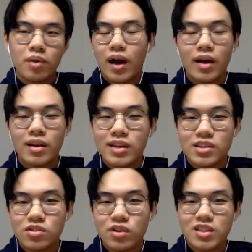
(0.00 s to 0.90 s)
at
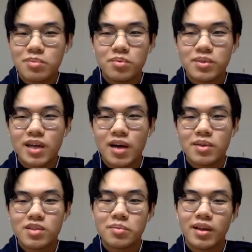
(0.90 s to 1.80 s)
least try and split up the timing.
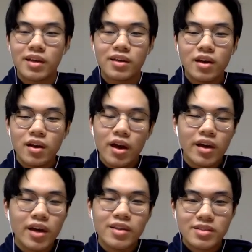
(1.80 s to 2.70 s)
So be like,
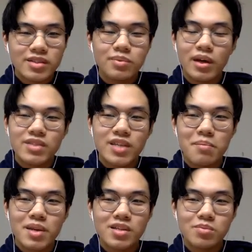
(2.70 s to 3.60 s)
okay, we have 10
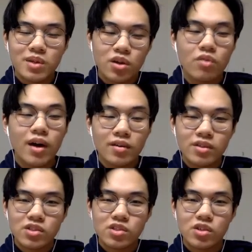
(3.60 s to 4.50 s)
minutes, we can go around
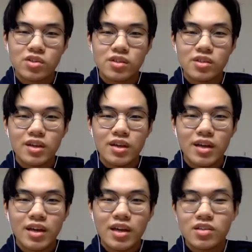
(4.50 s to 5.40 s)
discussing
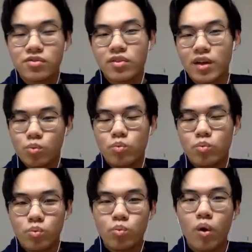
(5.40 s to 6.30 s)
each of like
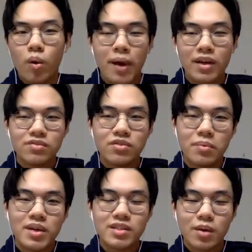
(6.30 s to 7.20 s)
what packs of
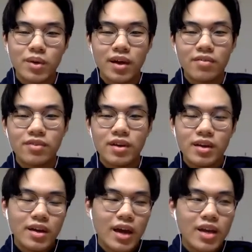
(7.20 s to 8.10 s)
information that we have,
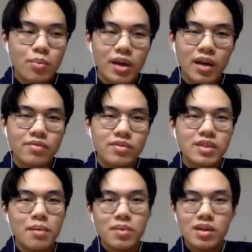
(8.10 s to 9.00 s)
and then we can have
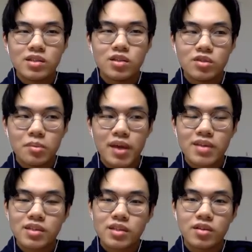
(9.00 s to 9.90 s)
10 minutes,
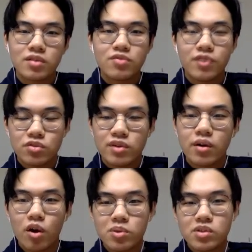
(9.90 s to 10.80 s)
debating and filtering out
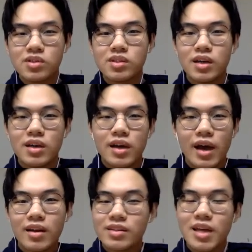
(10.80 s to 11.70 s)
options,
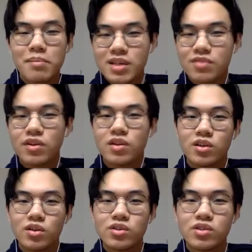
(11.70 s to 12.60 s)
and then 10 minutes for a
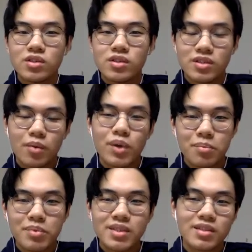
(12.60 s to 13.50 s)
conclusion that we
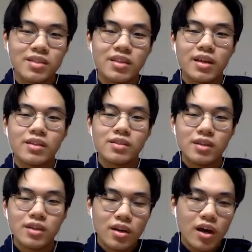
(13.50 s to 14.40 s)
can present at the end.
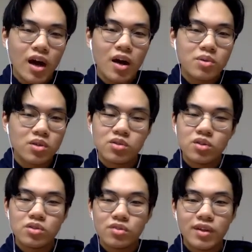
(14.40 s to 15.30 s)
So it's
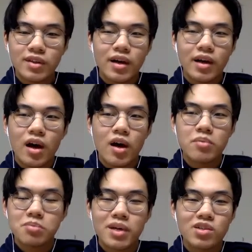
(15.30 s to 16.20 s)
doing stuff like that,
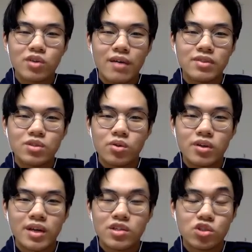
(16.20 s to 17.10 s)
just making sure everything's
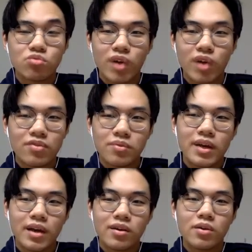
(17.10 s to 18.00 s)
organized just right from the
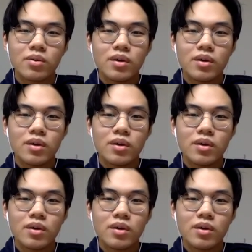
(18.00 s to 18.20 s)
get-go.